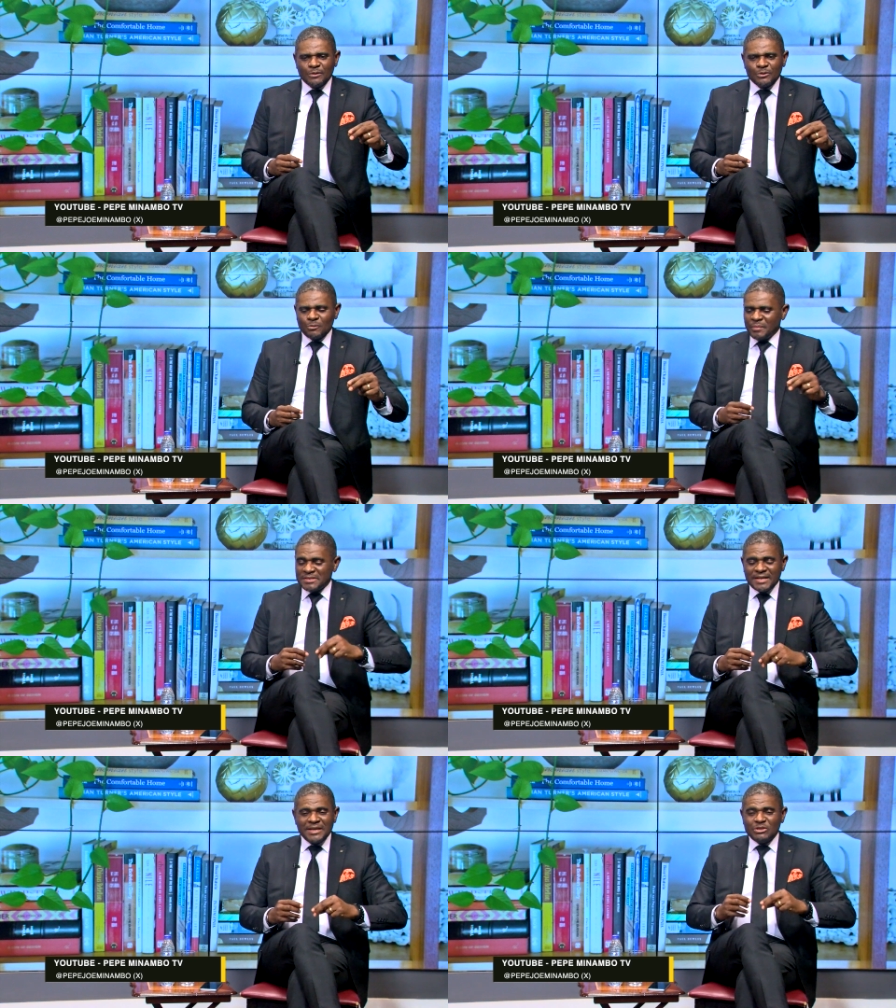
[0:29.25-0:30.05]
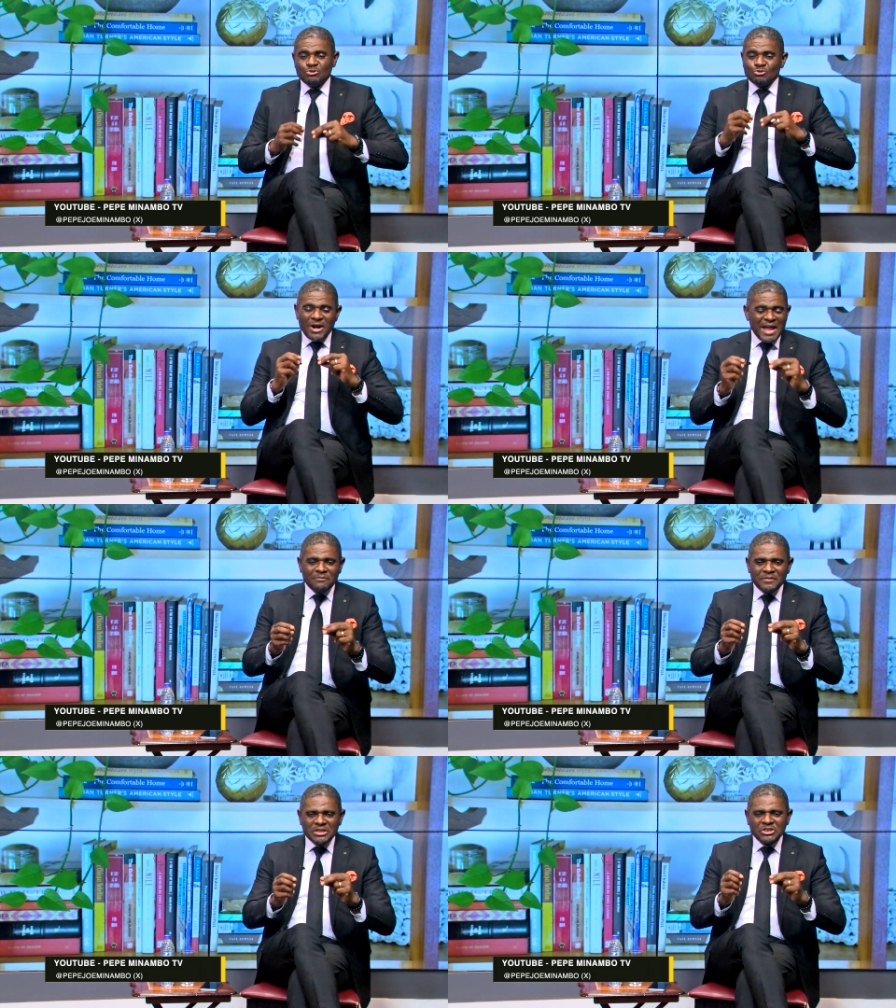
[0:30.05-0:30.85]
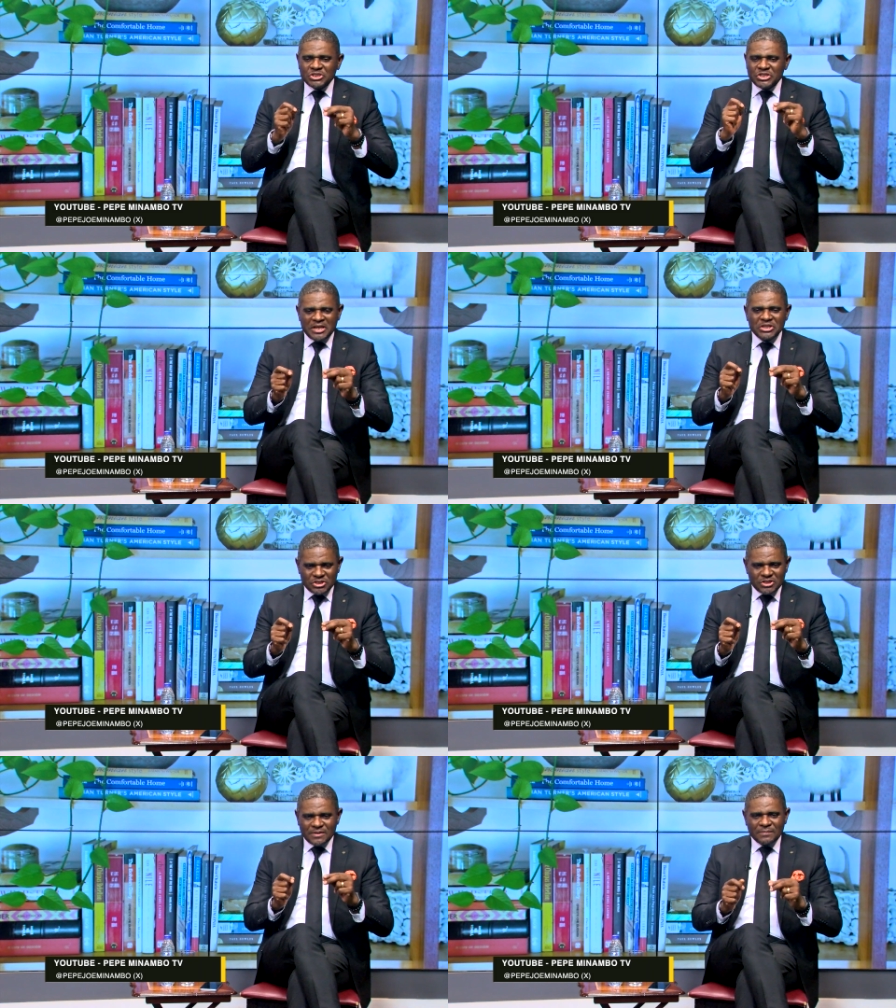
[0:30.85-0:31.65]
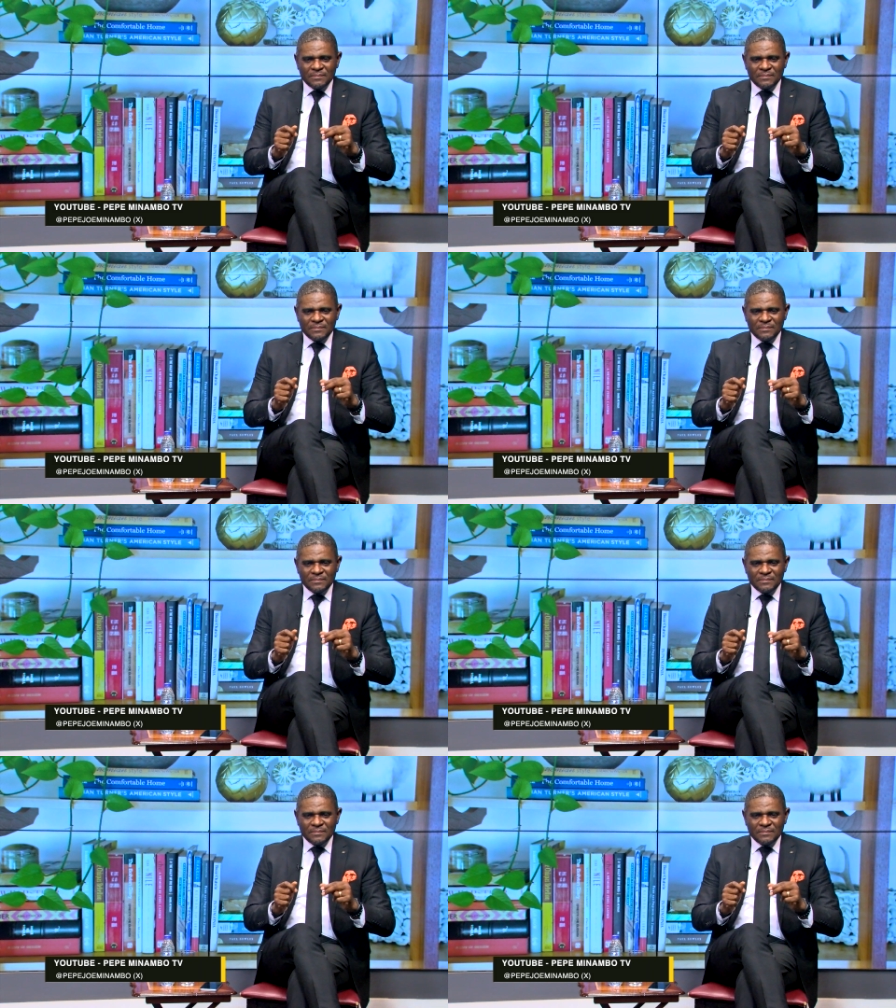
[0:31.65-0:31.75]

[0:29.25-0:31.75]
So basically driving change